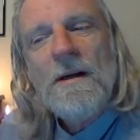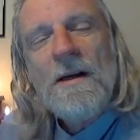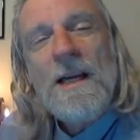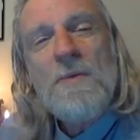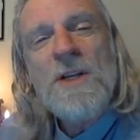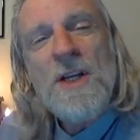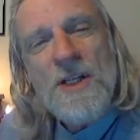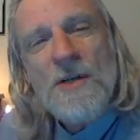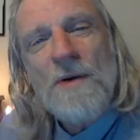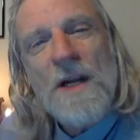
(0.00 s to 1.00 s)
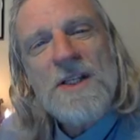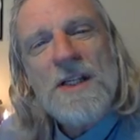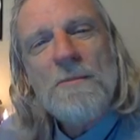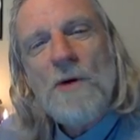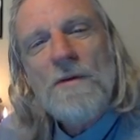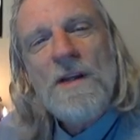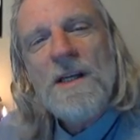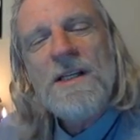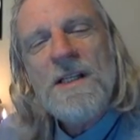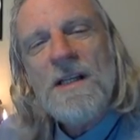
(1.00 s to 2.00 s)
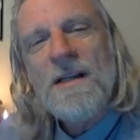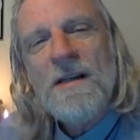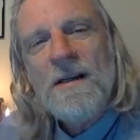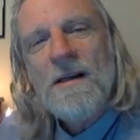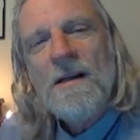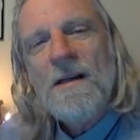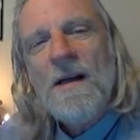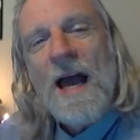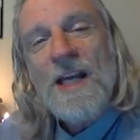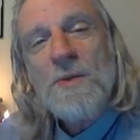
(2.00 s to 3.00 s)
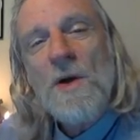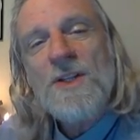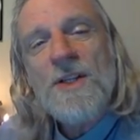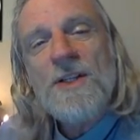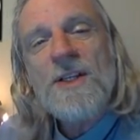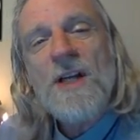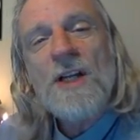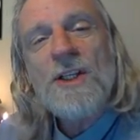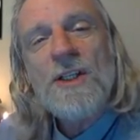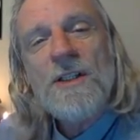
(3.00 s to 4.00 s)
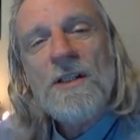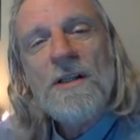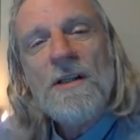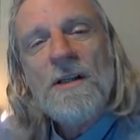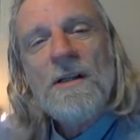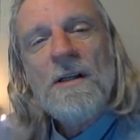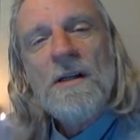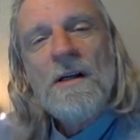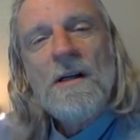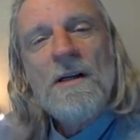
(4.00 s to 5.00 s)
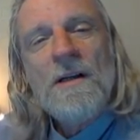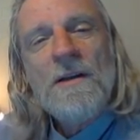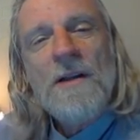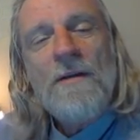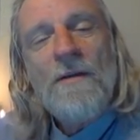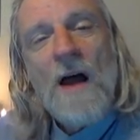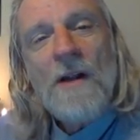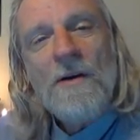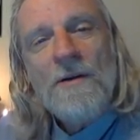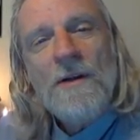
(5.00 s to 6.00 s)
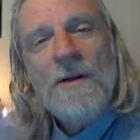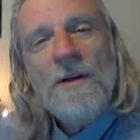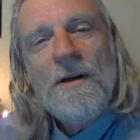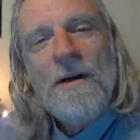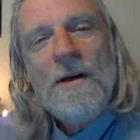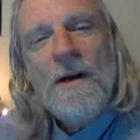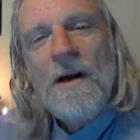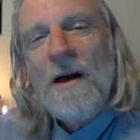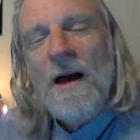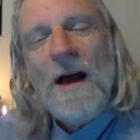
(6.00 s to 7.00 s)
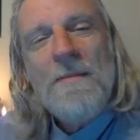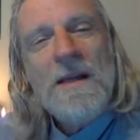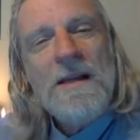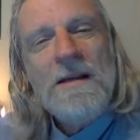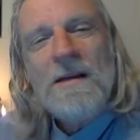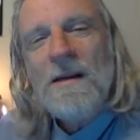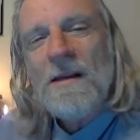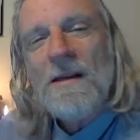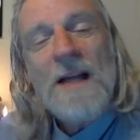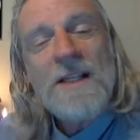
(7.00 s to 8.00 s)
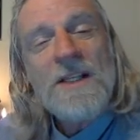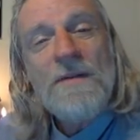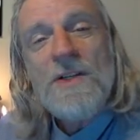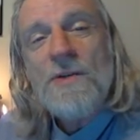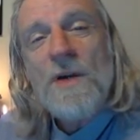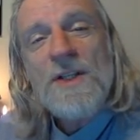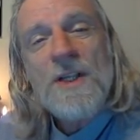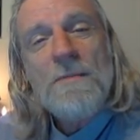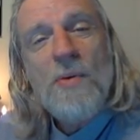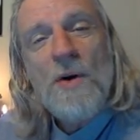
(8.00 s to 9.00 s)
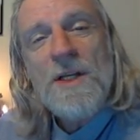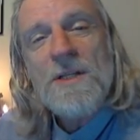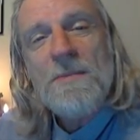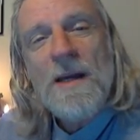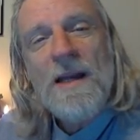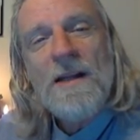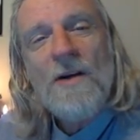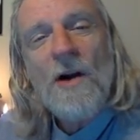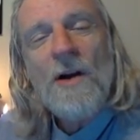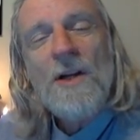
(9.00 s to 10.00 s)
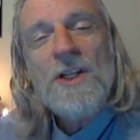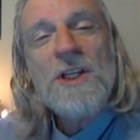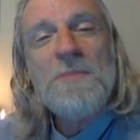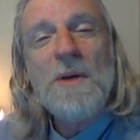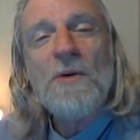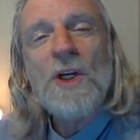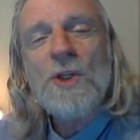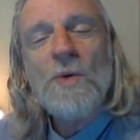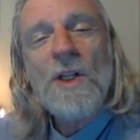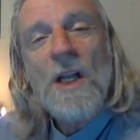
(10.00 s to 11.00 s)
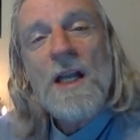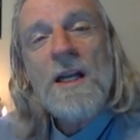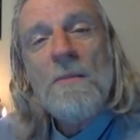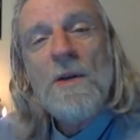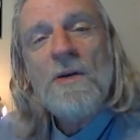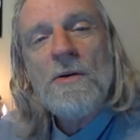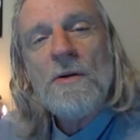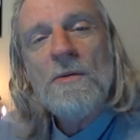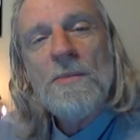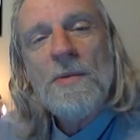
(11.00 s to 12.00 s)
It was an interesting movie indeed, as was the discussion that followed. I mean, lots of interesting points made in our spiritual enlightenment group.